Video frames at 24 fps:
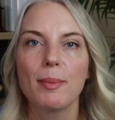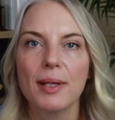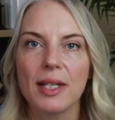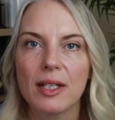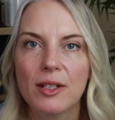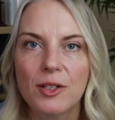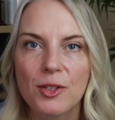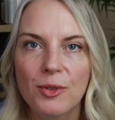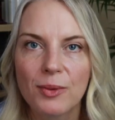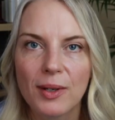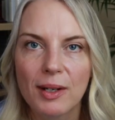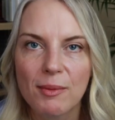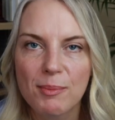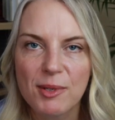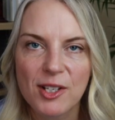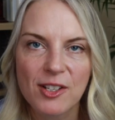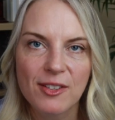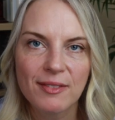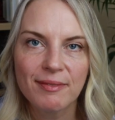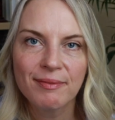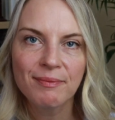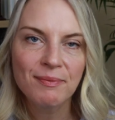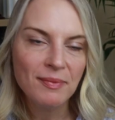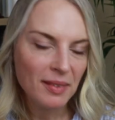Poppy
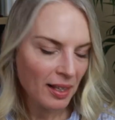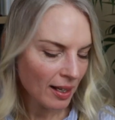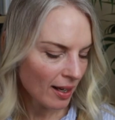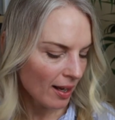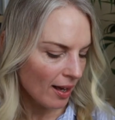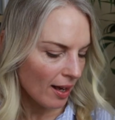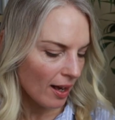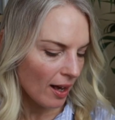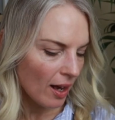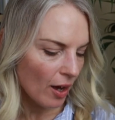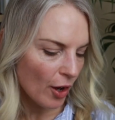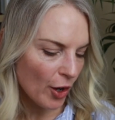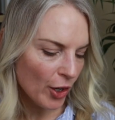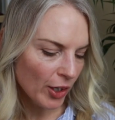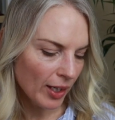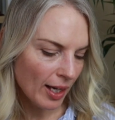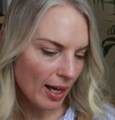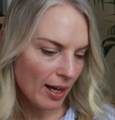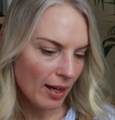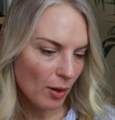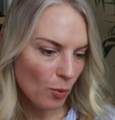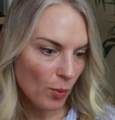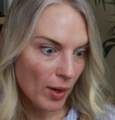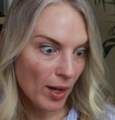interruption.
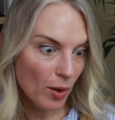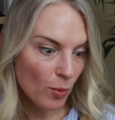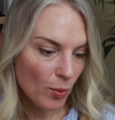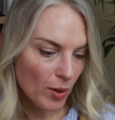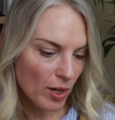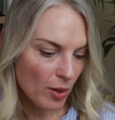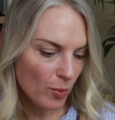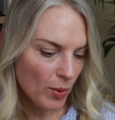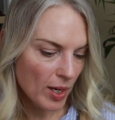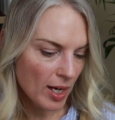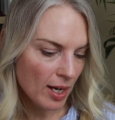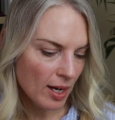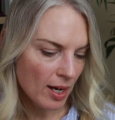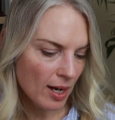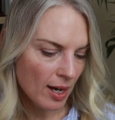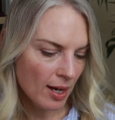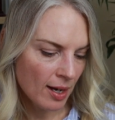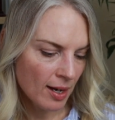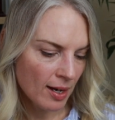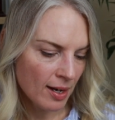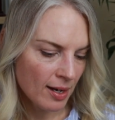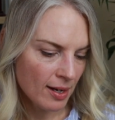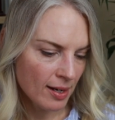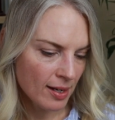Okay, where were we?
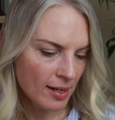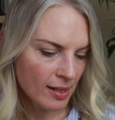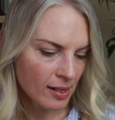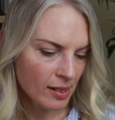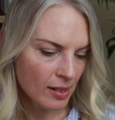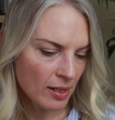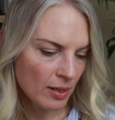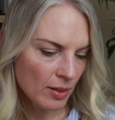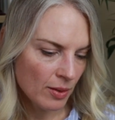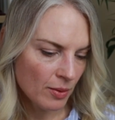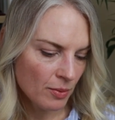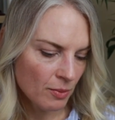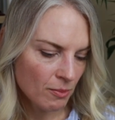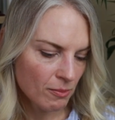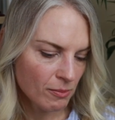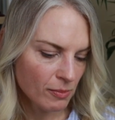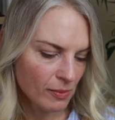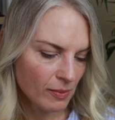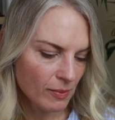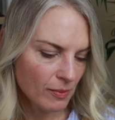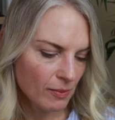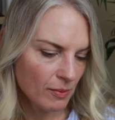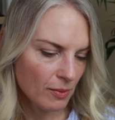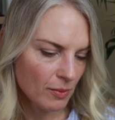Uh,
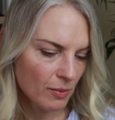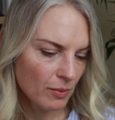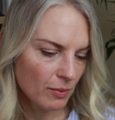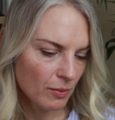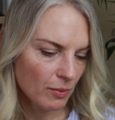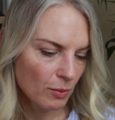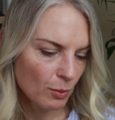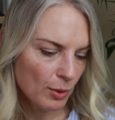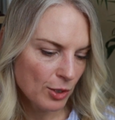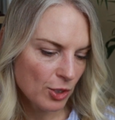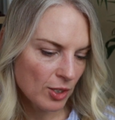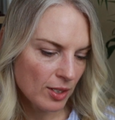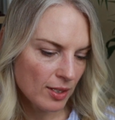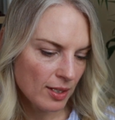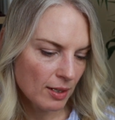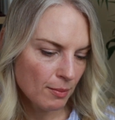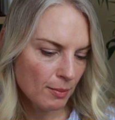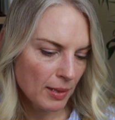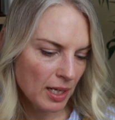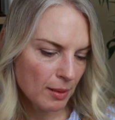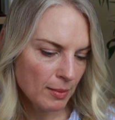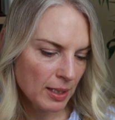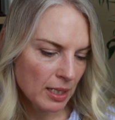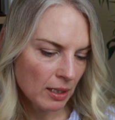we just did
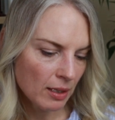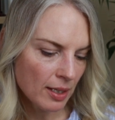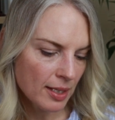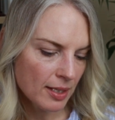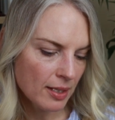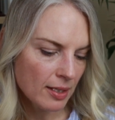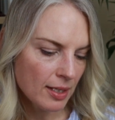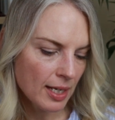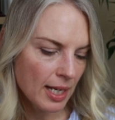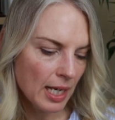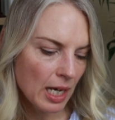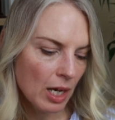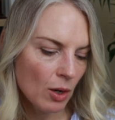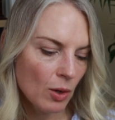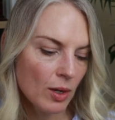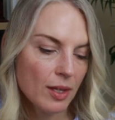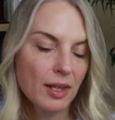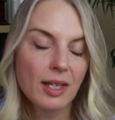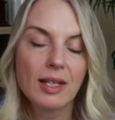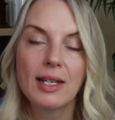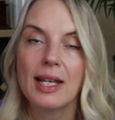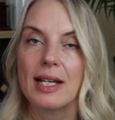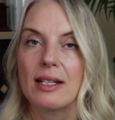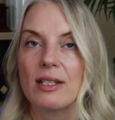Mamie Eisenhower.
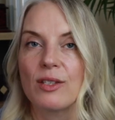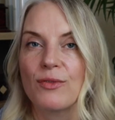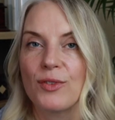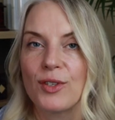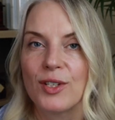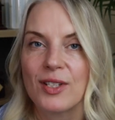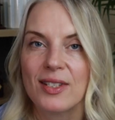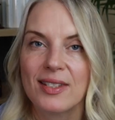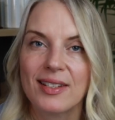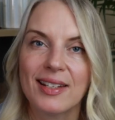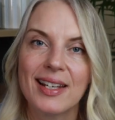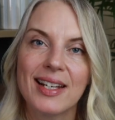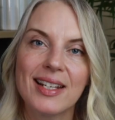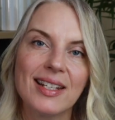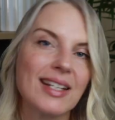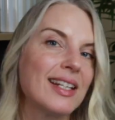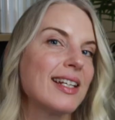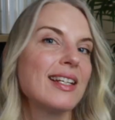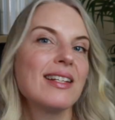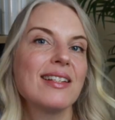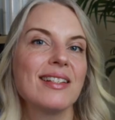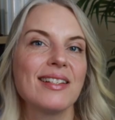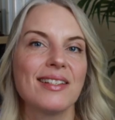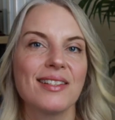The next First
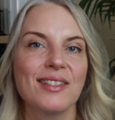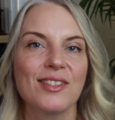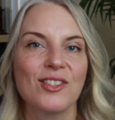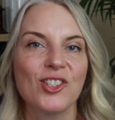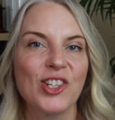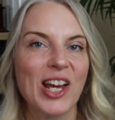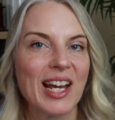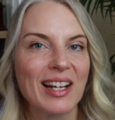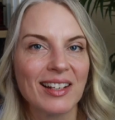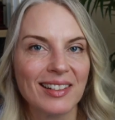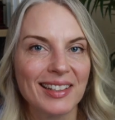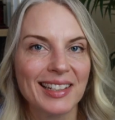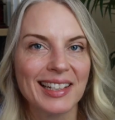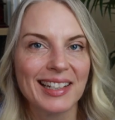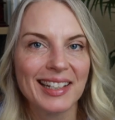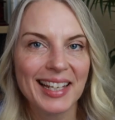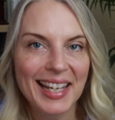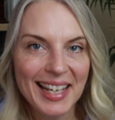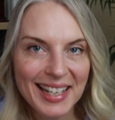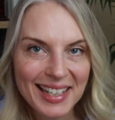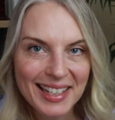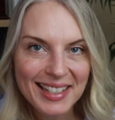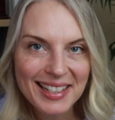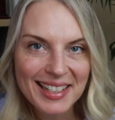Lady is Jacqueline
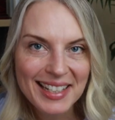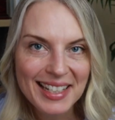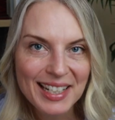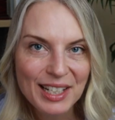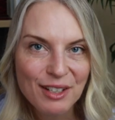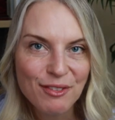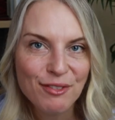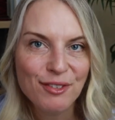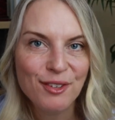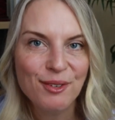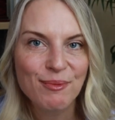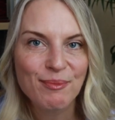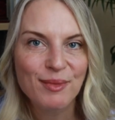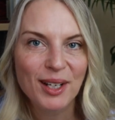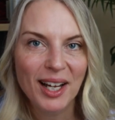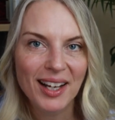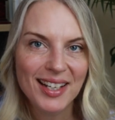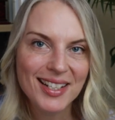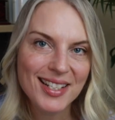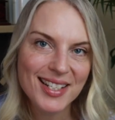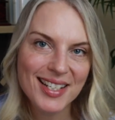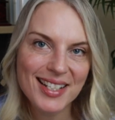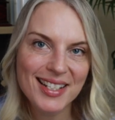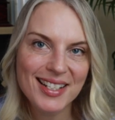Kennedy from
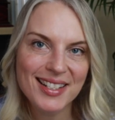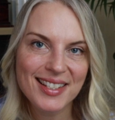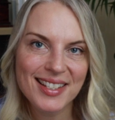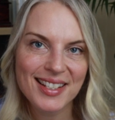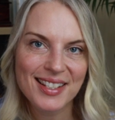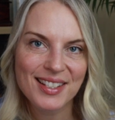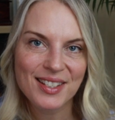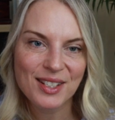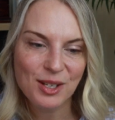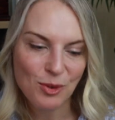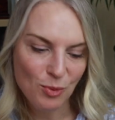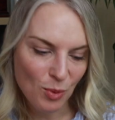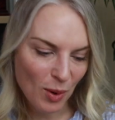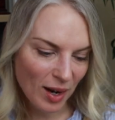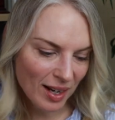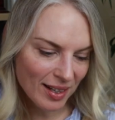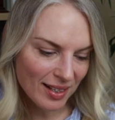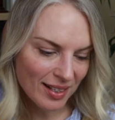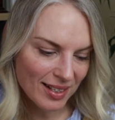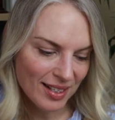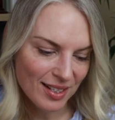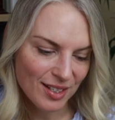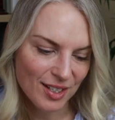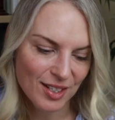
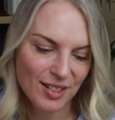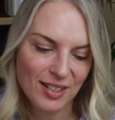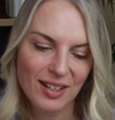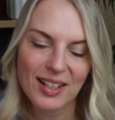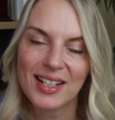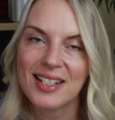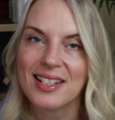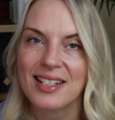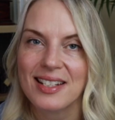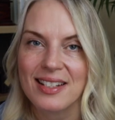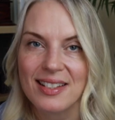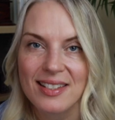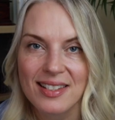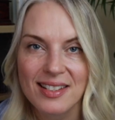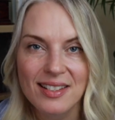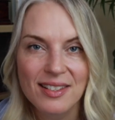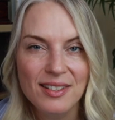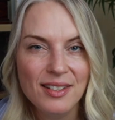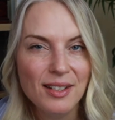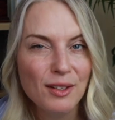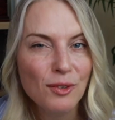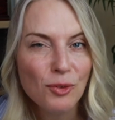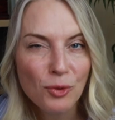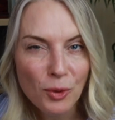1961 to
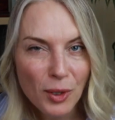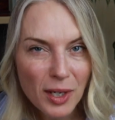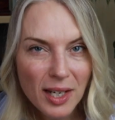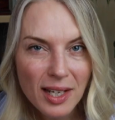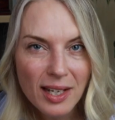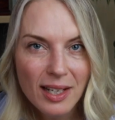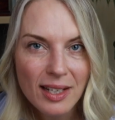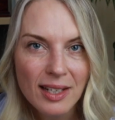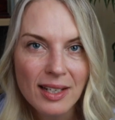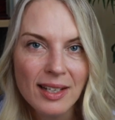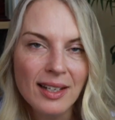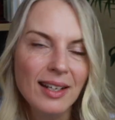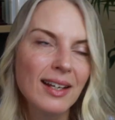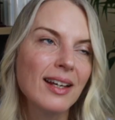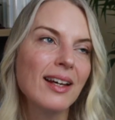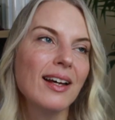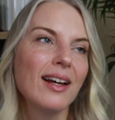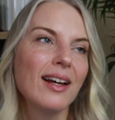1963.